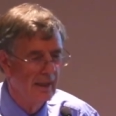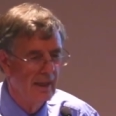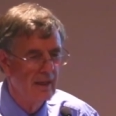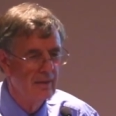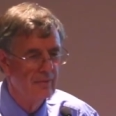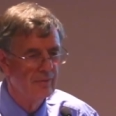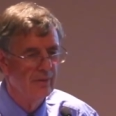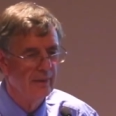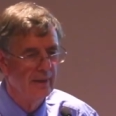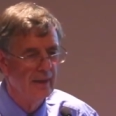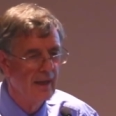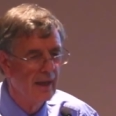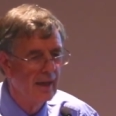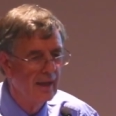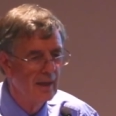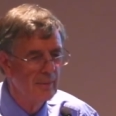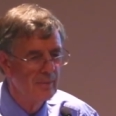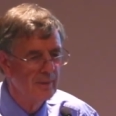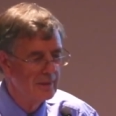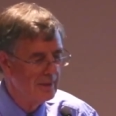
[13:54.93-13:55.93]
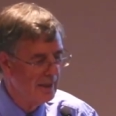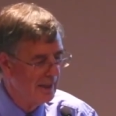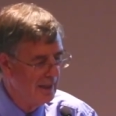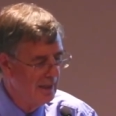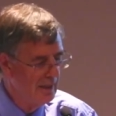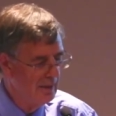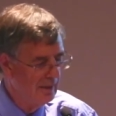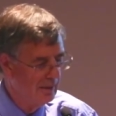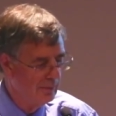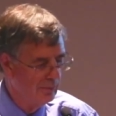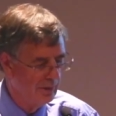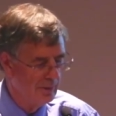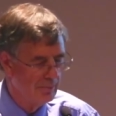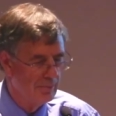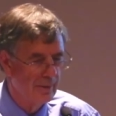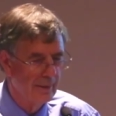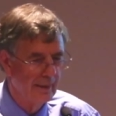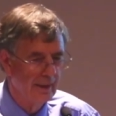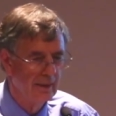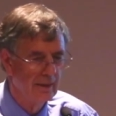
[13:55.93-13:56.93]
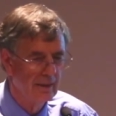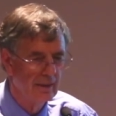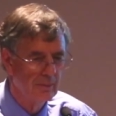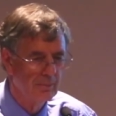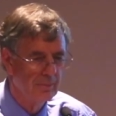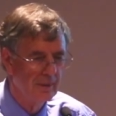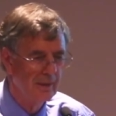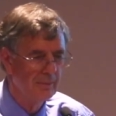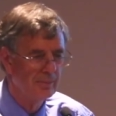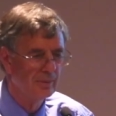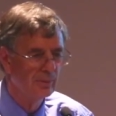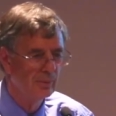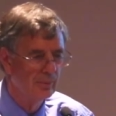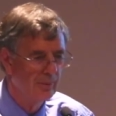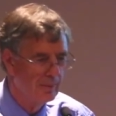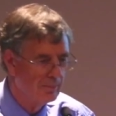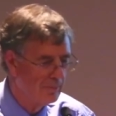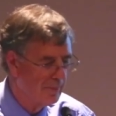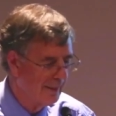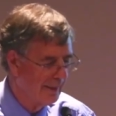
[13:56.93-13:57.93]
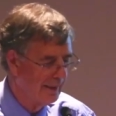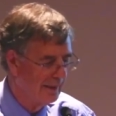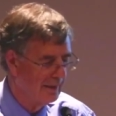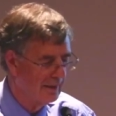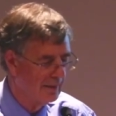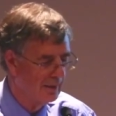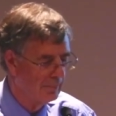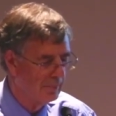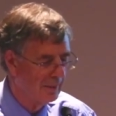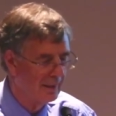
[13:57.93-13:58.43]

Every Arbor Day, we bring in the people, we bring in the